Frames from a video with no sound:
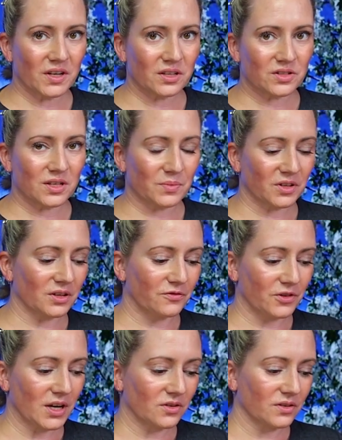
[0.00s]
of it is typically a
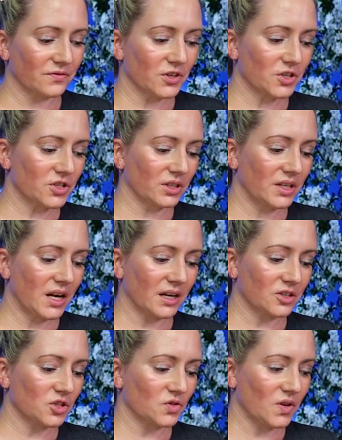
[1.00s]
fragrant version. The
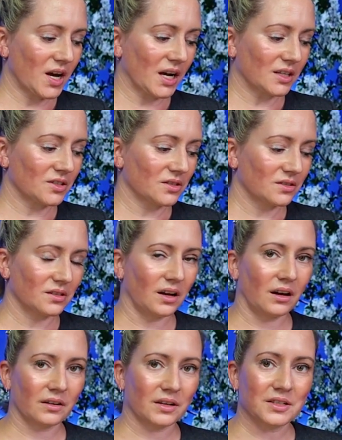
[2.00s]
extract
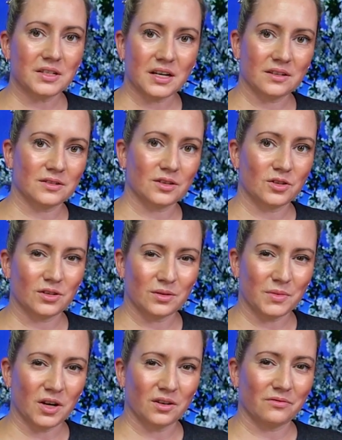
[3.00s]
uh, contains a good
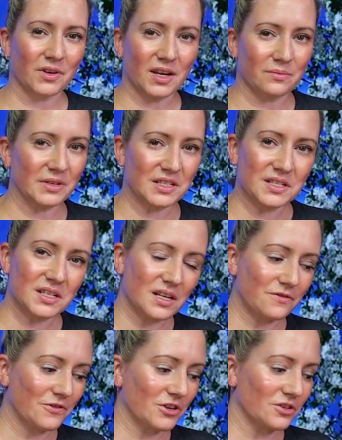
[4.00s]
amount of vitamin
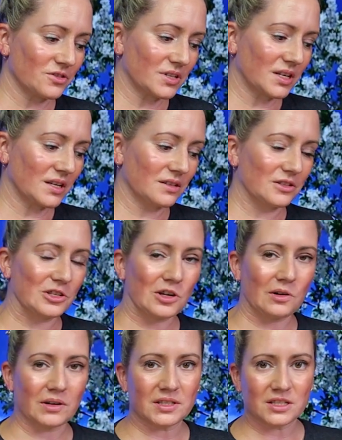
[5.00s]
C for your skin,
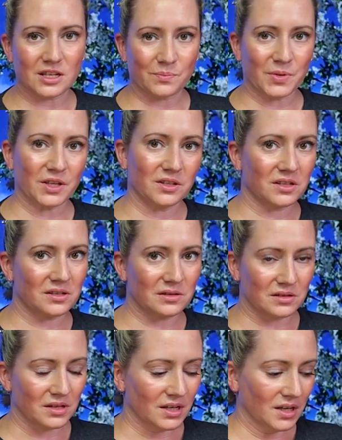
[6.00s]
so it typically
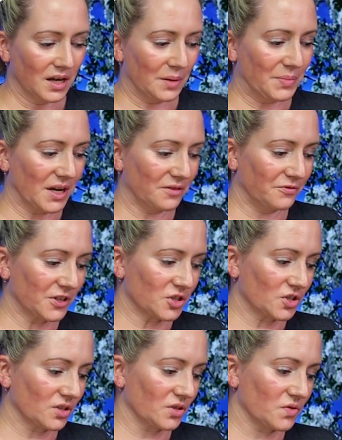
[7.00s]
is a
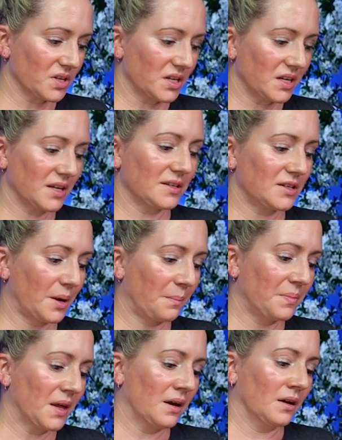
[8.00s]
beneficial ingredient.
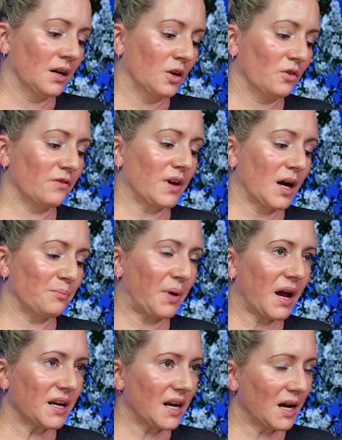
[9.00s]
We've got
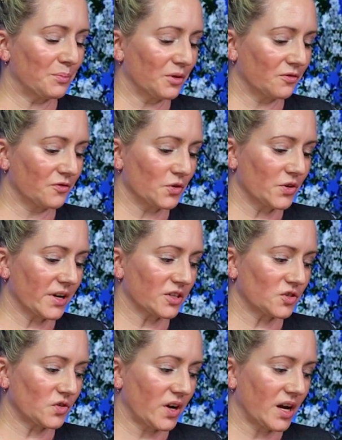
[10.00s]
pineapple fruit
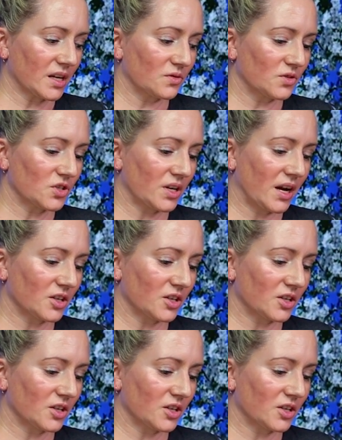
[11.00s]
extract, which